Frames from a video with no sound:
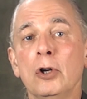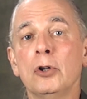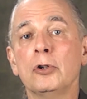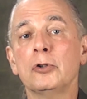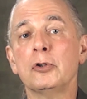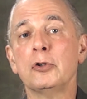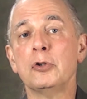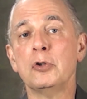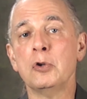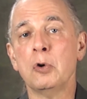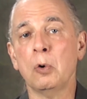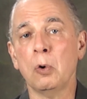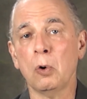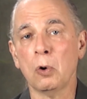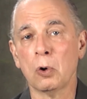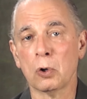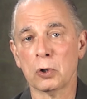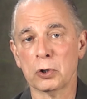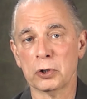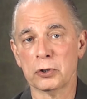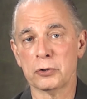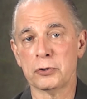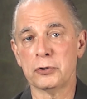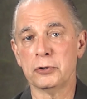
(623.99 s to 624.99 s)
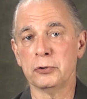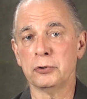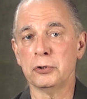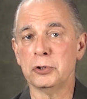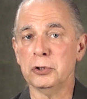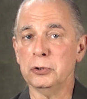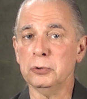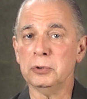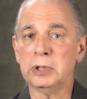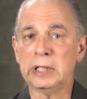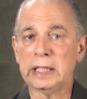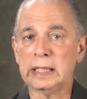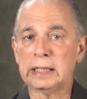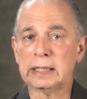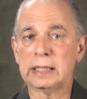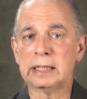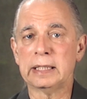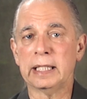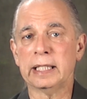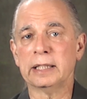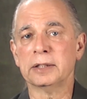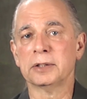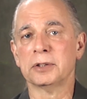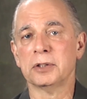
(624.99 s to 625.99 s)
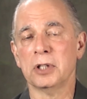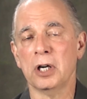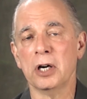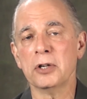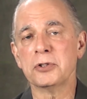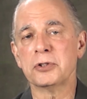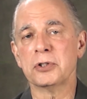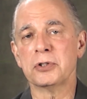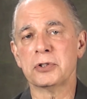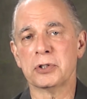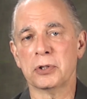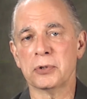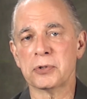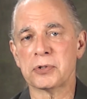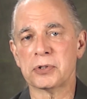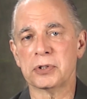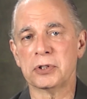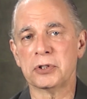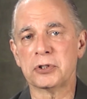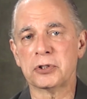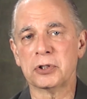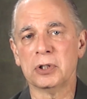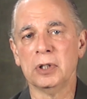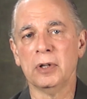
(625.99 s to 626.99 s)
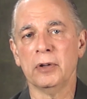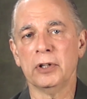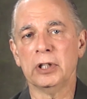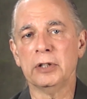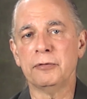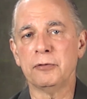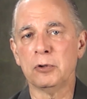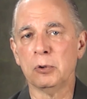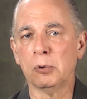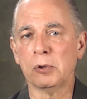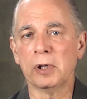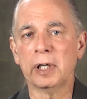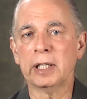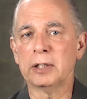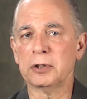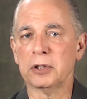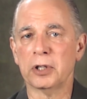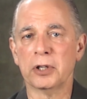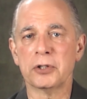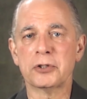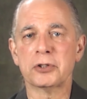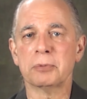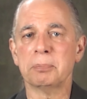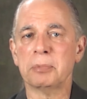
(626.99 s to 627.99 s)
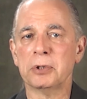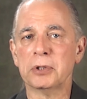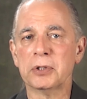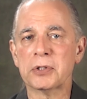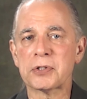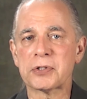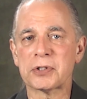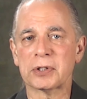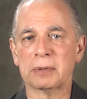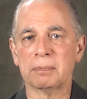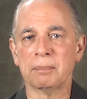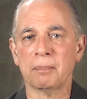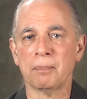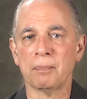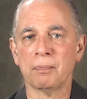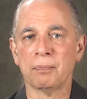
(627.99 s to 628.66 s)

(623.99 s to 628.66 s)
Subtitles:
Nor do you need to take a larger dosage if you are a larger person.